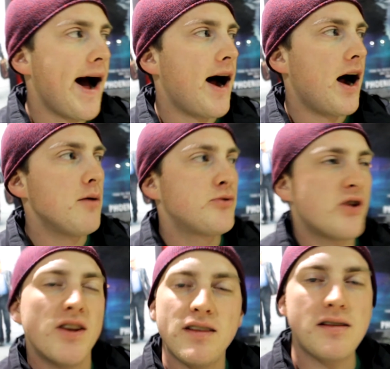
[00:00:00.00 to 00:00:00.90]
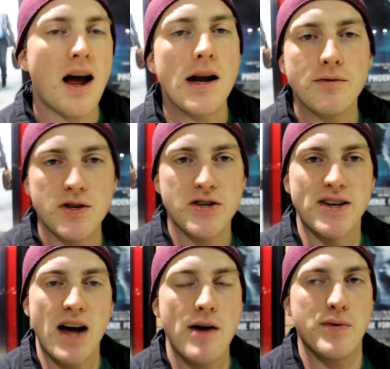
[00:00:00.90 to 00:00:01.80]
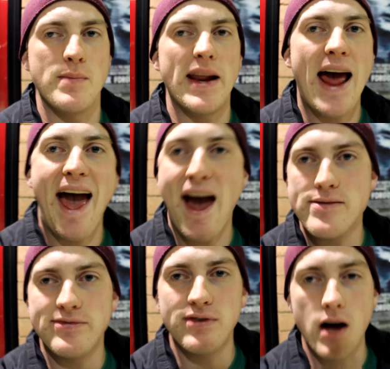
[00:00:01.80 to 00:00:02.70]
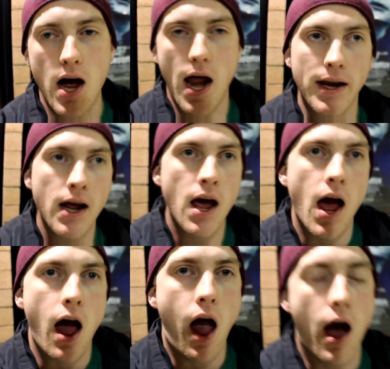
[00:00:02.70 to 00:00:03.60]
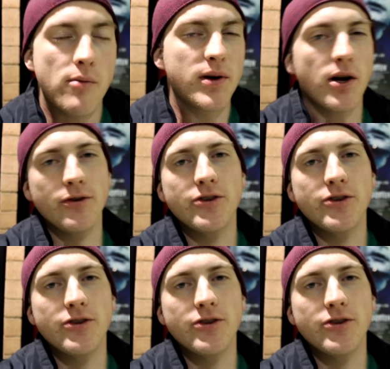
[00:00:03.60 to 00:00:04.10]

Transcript: Um, so this is kind of just a time for me to have fun, um, but